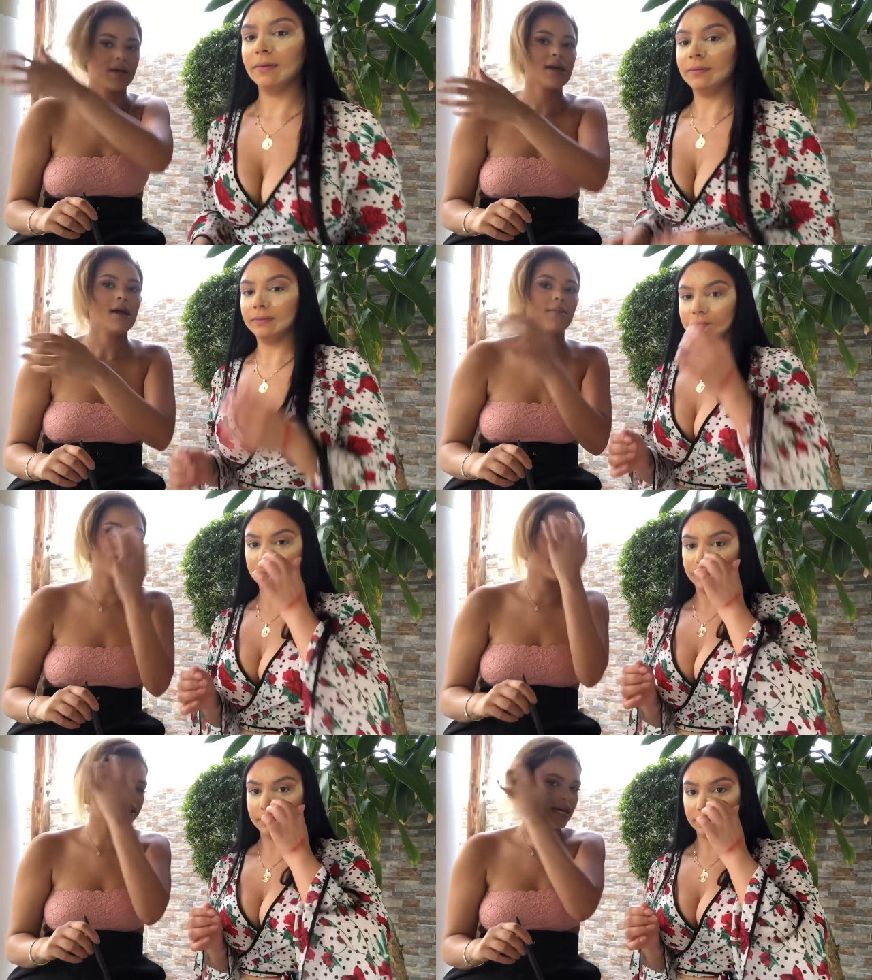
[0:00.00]
Speaker 1: but
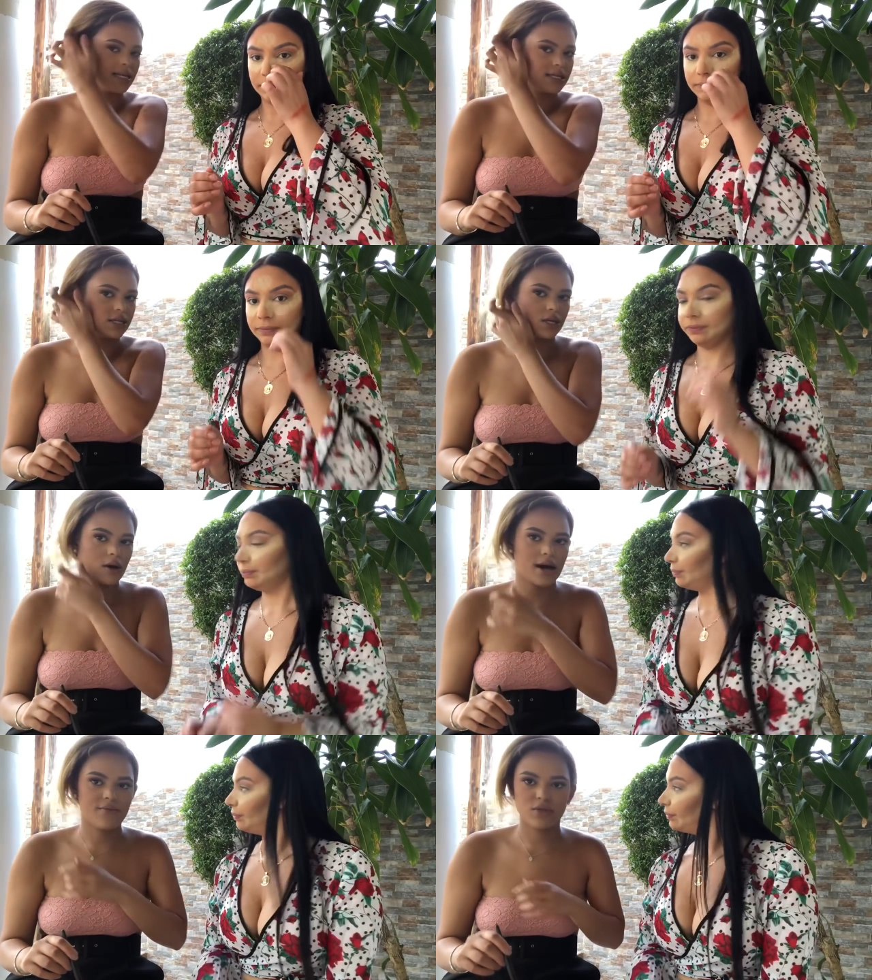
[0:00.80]
because I, you know,
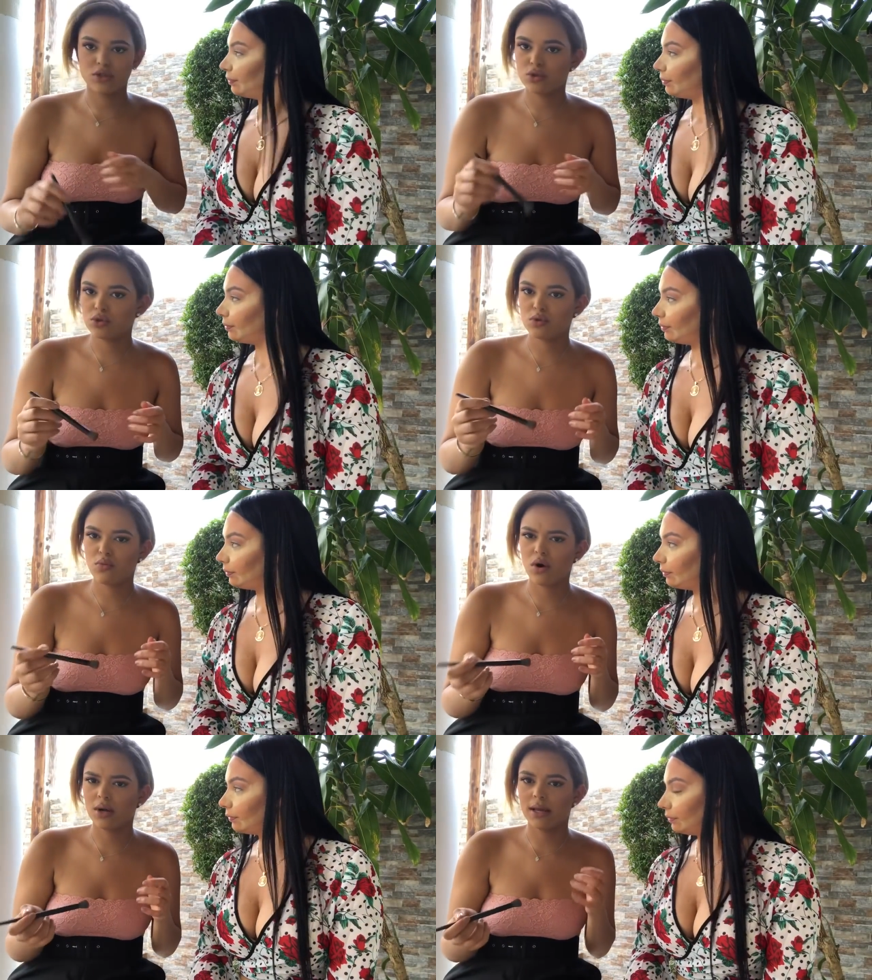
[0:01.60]
I was used to
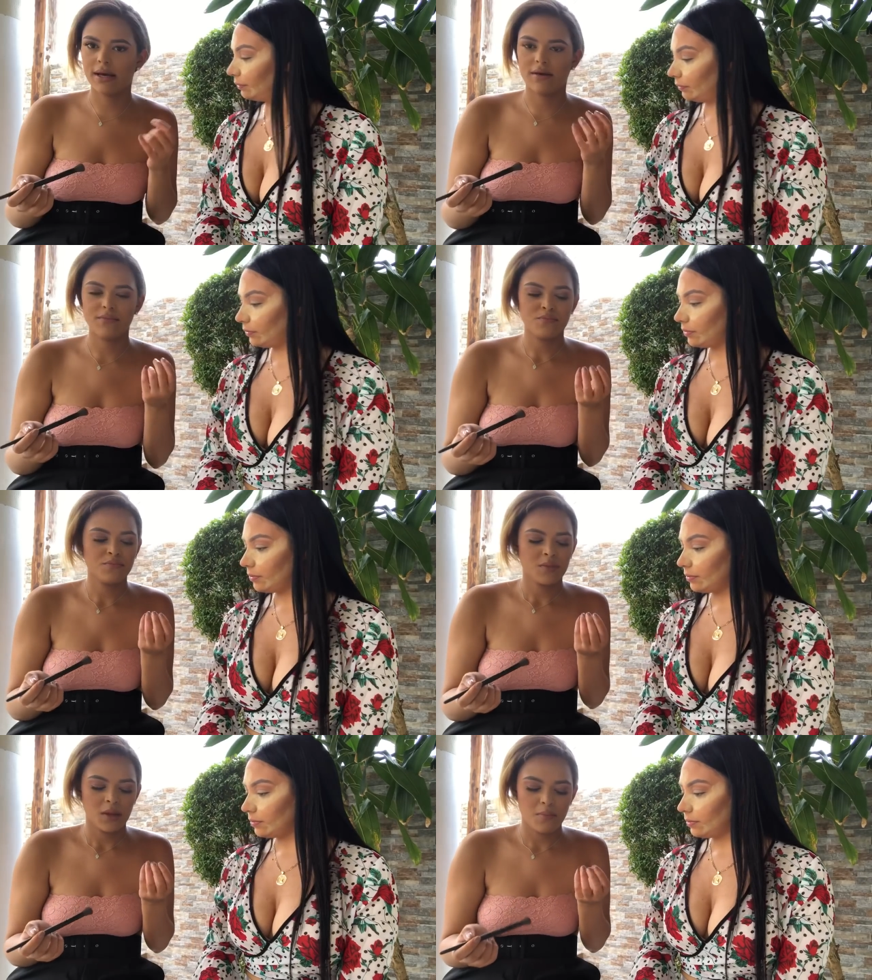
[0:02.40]
more like
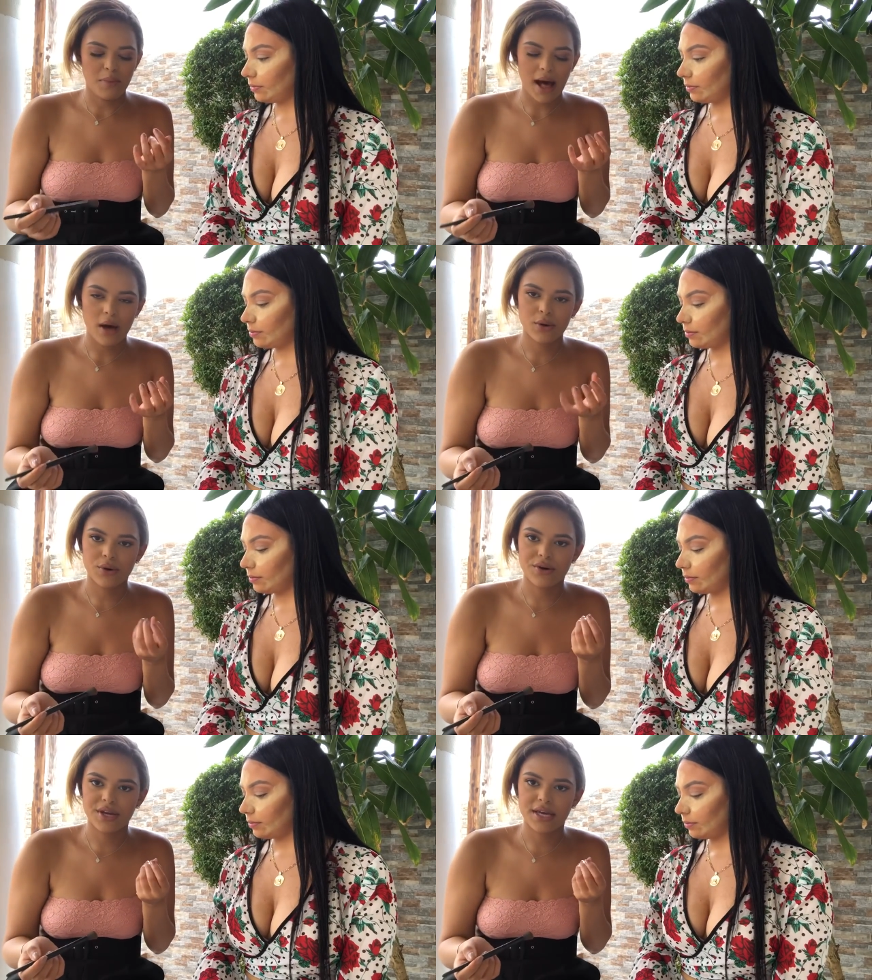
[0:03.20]

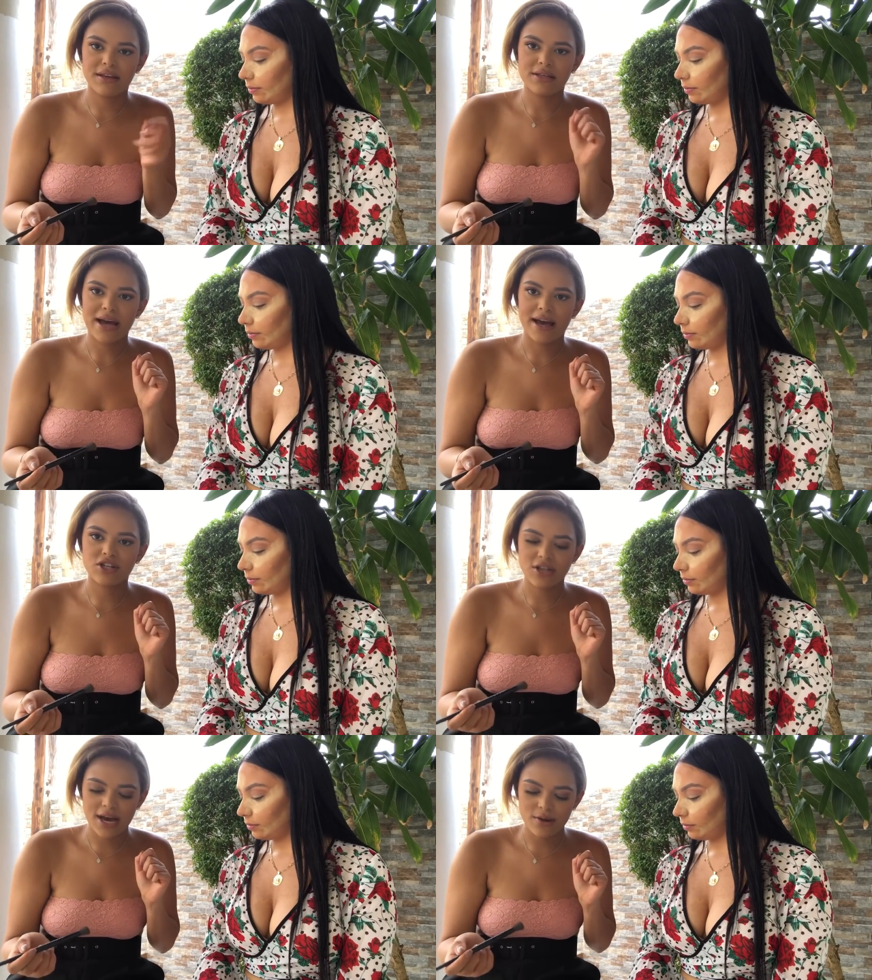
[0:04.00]
powdery
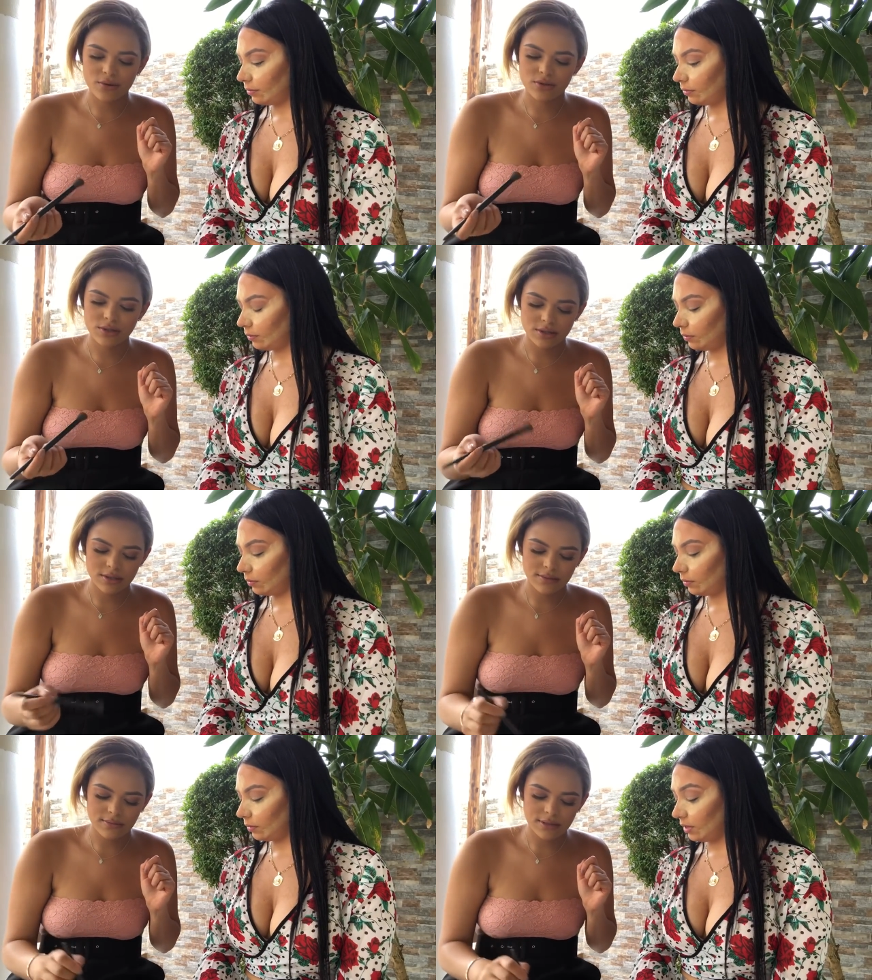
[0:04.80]
eyeshadows.
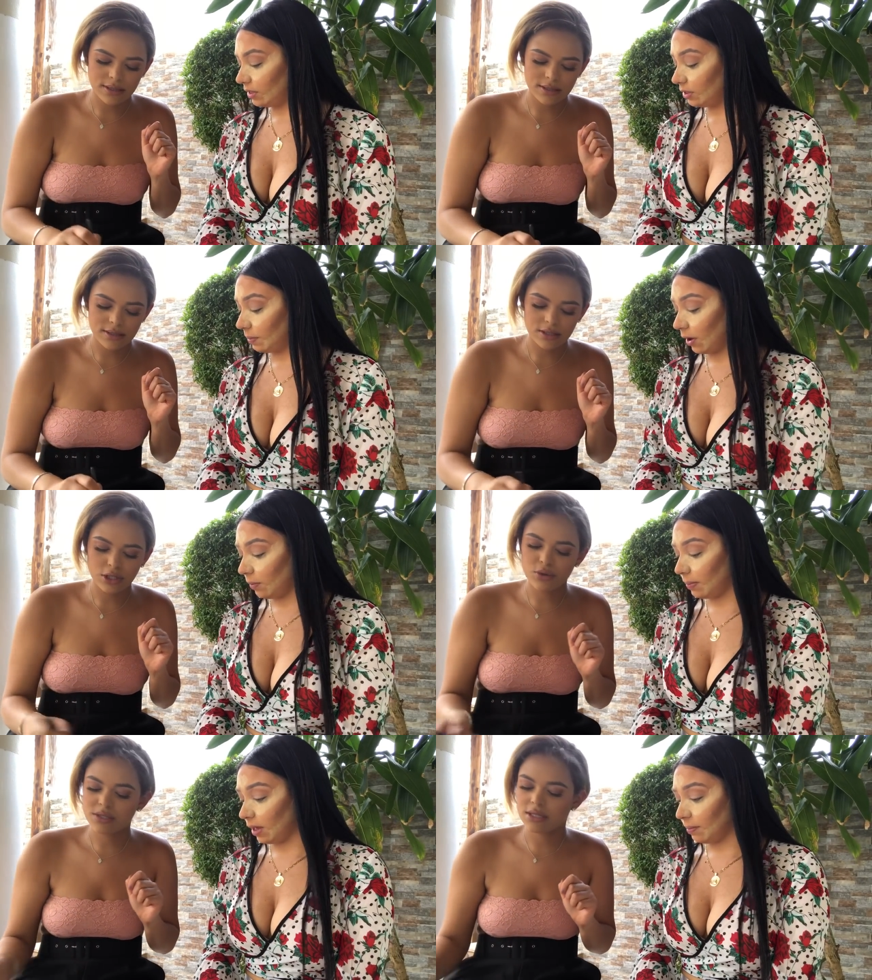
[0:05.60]
This is
Speaker 2: very
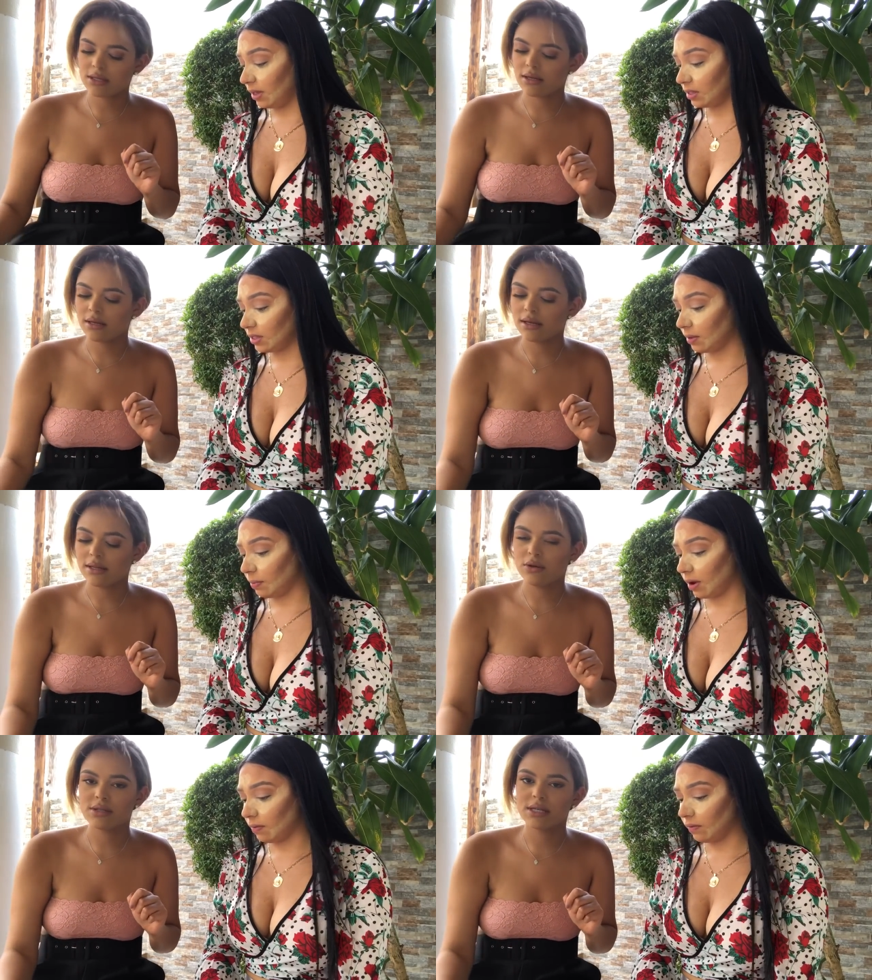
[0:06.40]
pigmented.
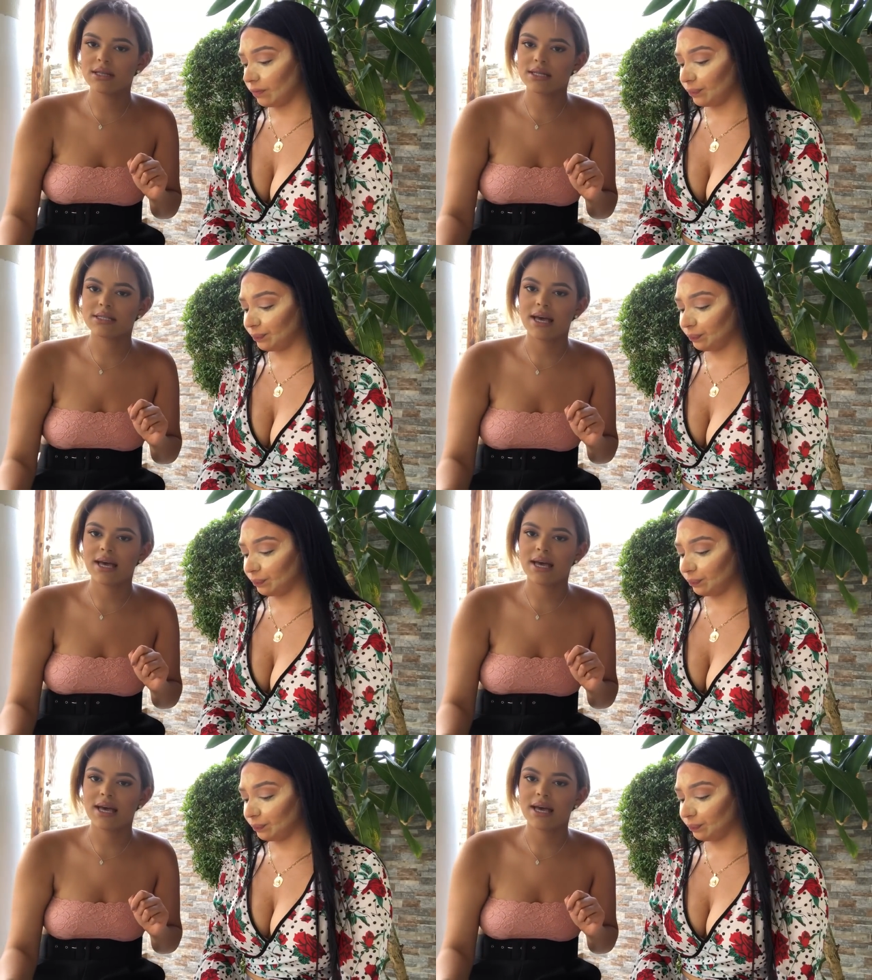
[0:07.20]
Using this,